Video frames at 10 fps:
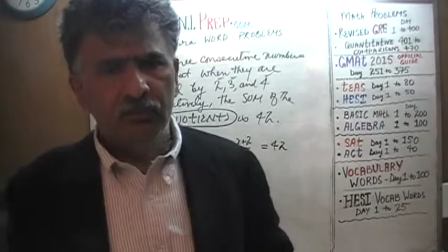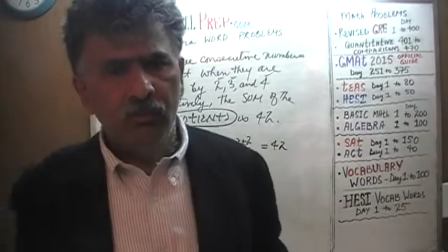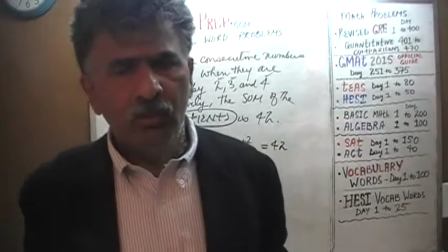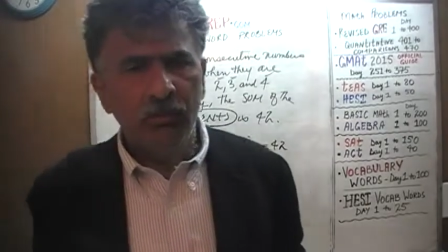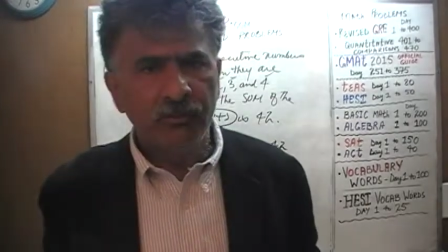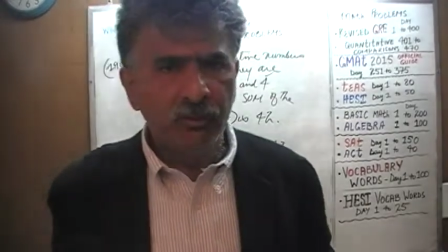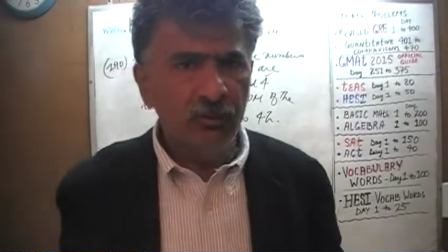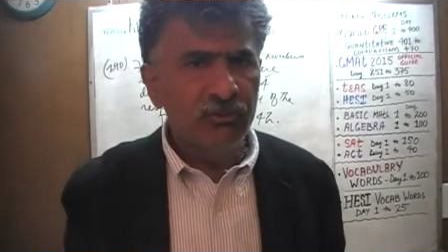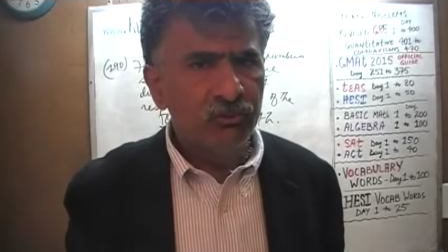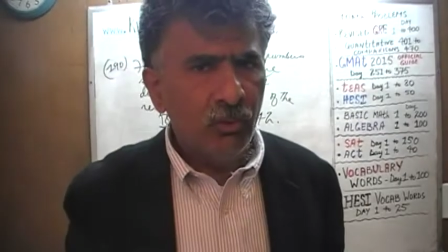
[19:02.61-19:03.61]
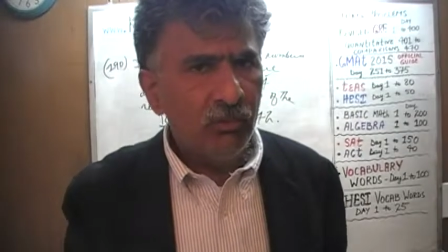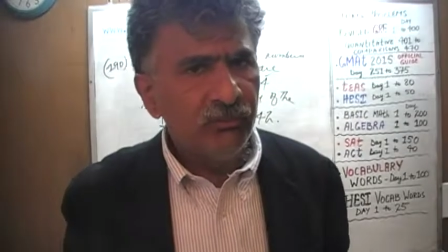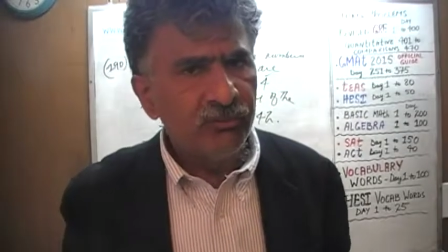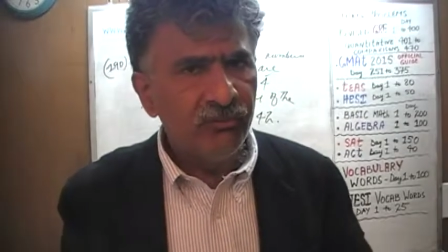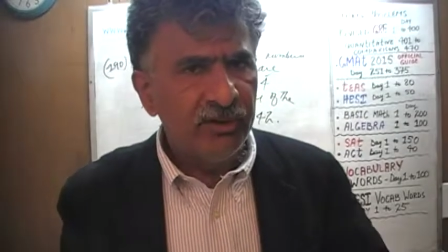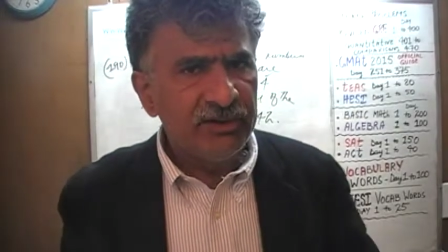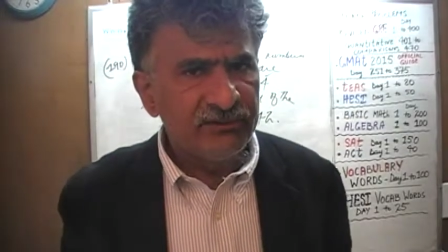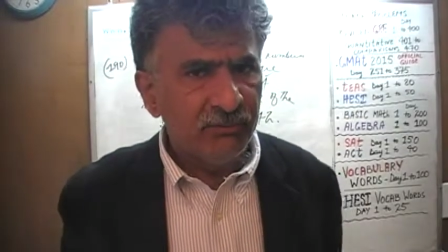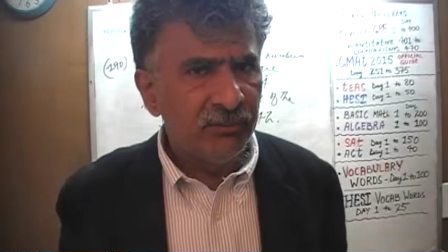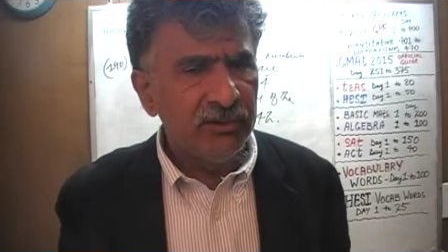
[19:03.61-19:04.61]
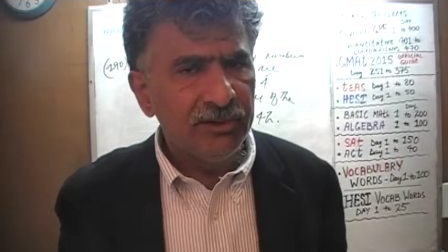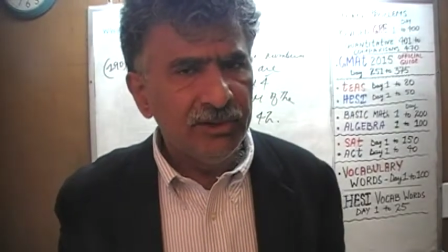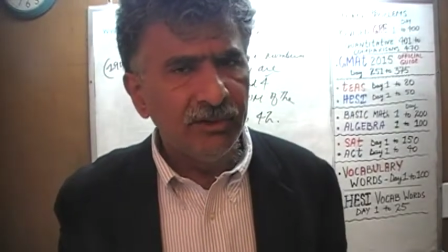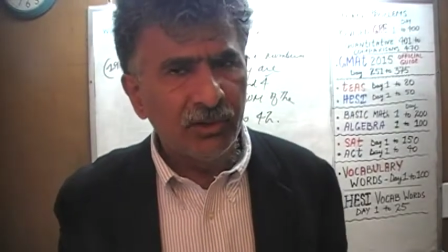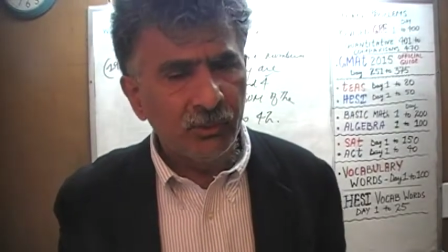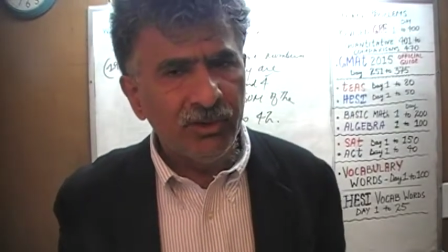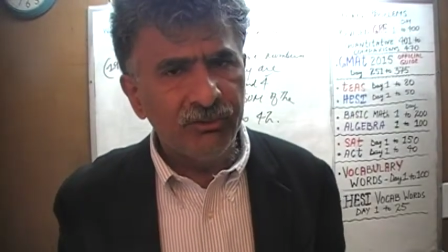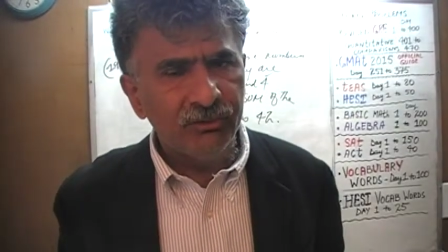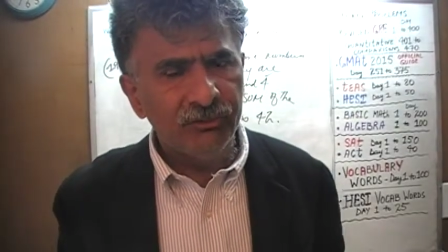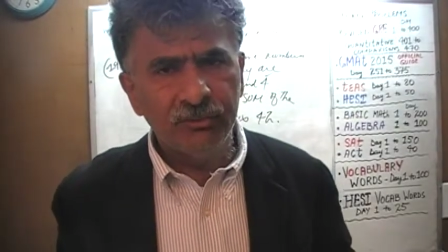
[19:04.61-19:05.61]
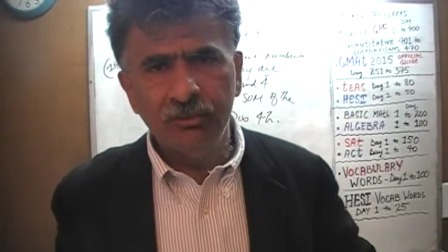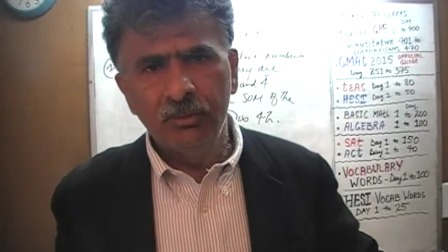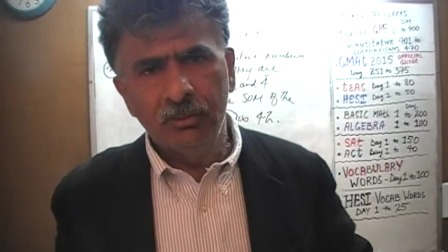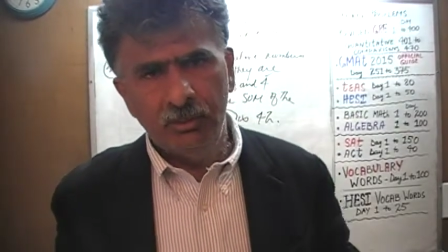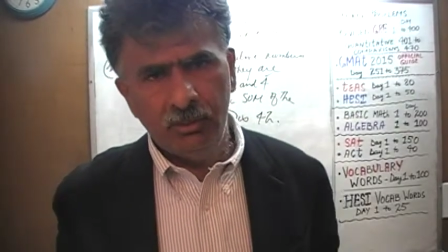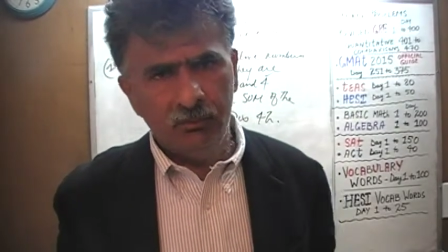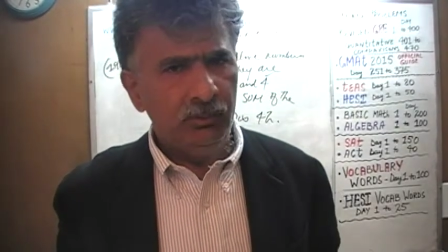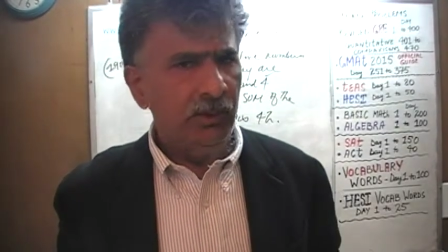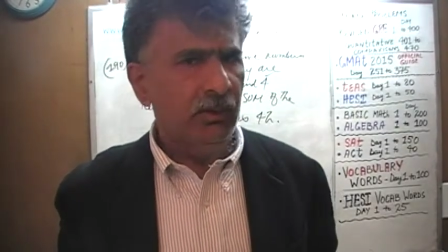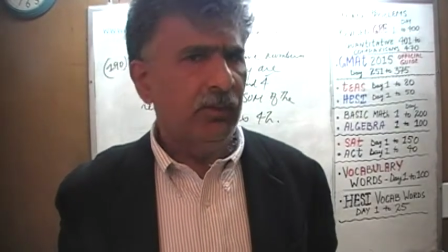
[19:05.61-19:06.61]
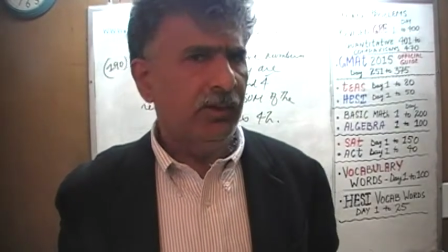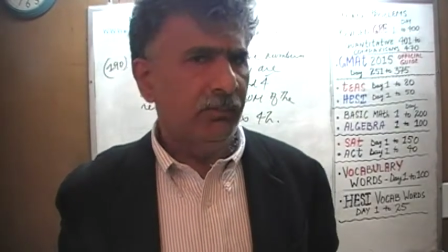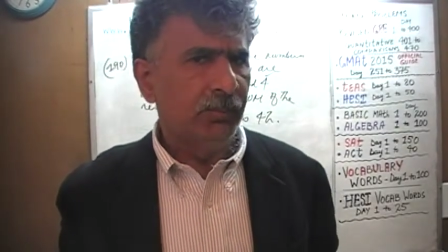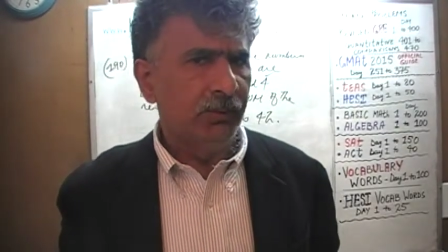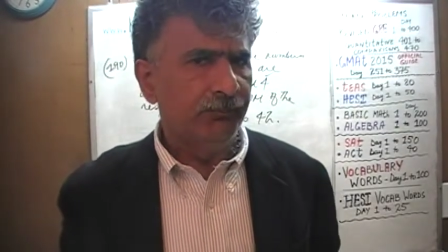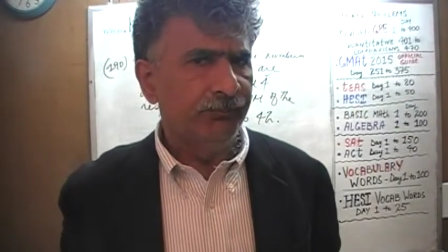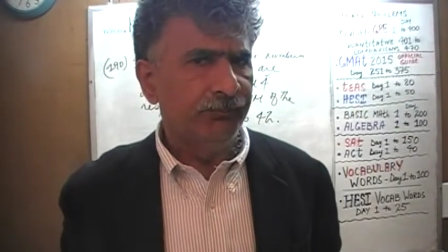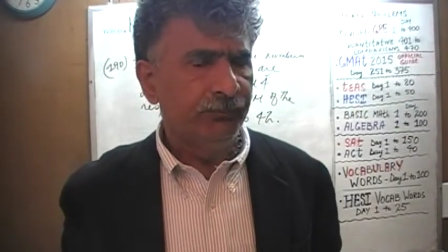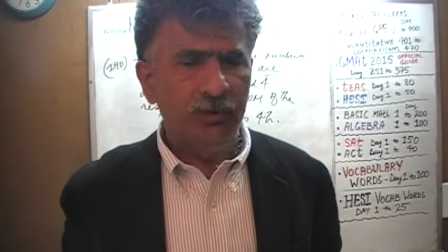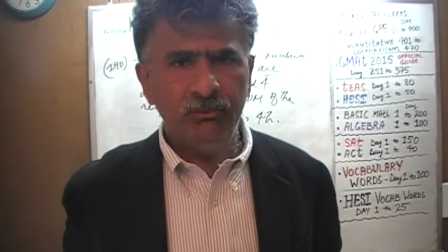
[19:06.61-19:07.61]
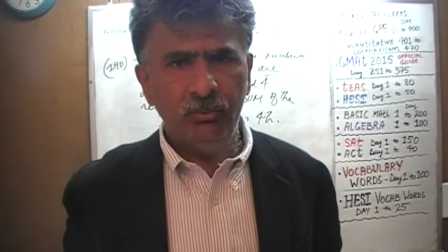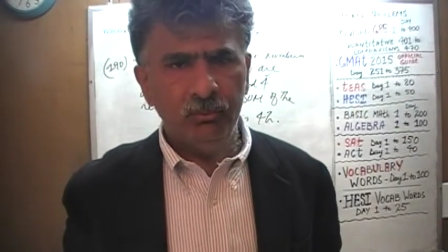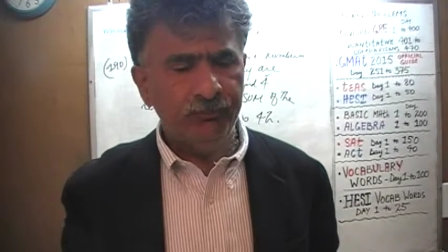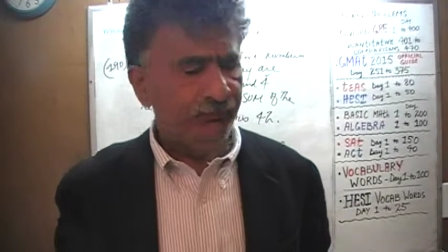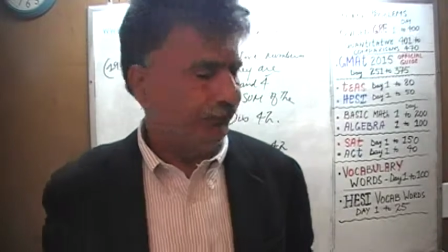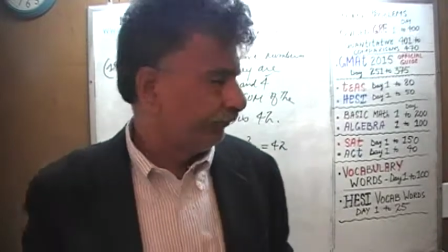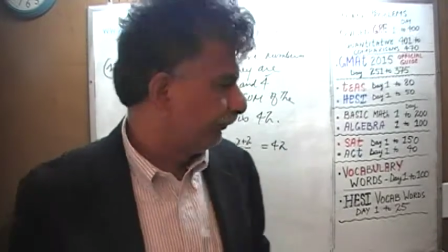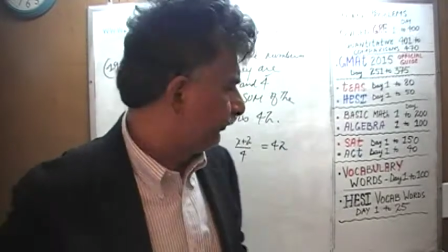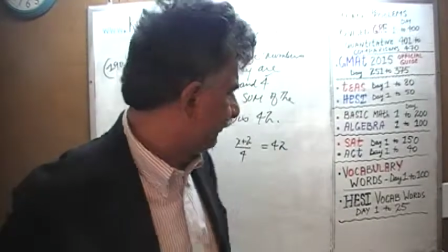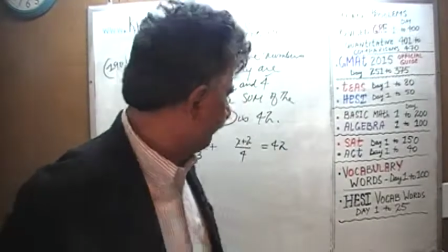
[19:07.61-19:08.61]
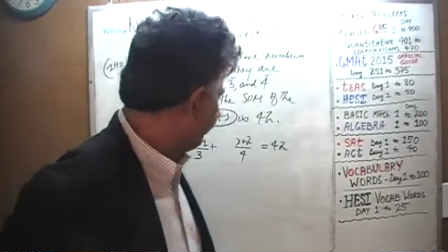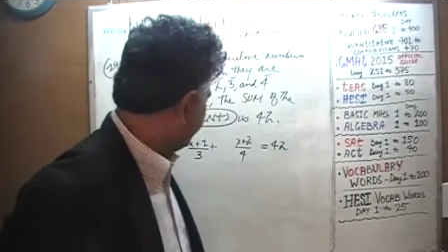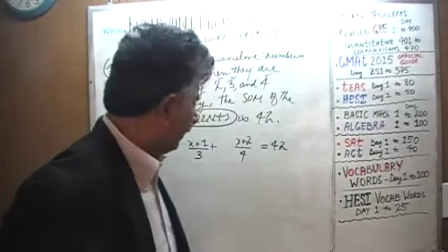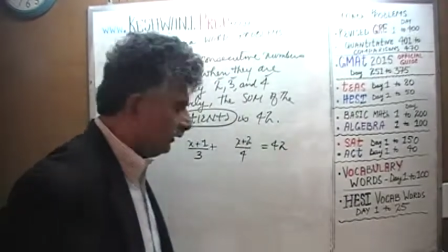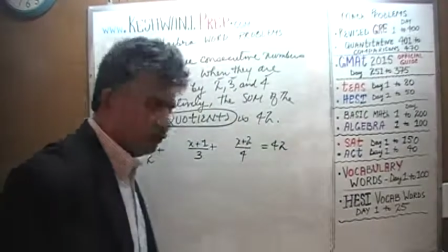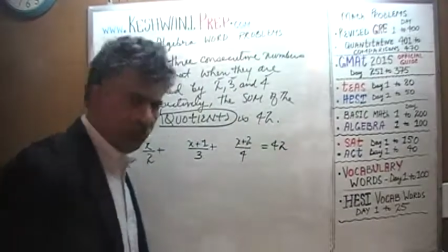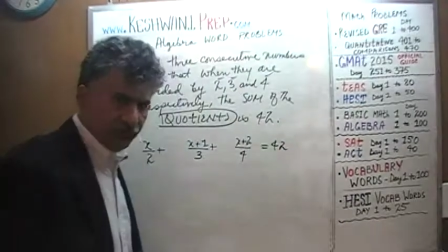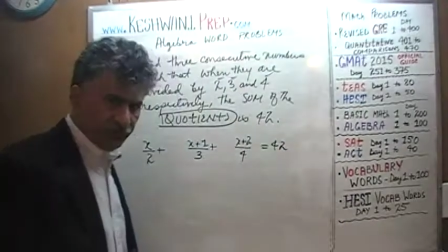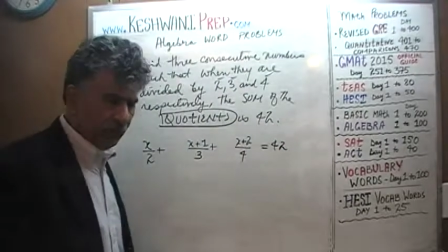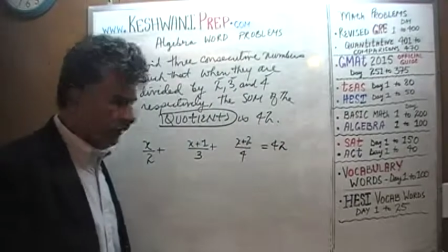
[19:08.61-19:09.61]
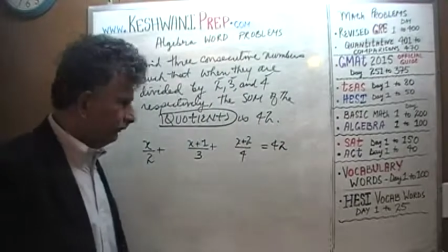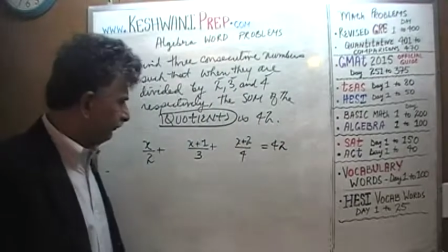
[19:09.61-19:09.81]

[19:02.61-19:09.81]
all we have to do is solve this very simple linear equations and we'll have our number. That's all. Let's do it, shall we?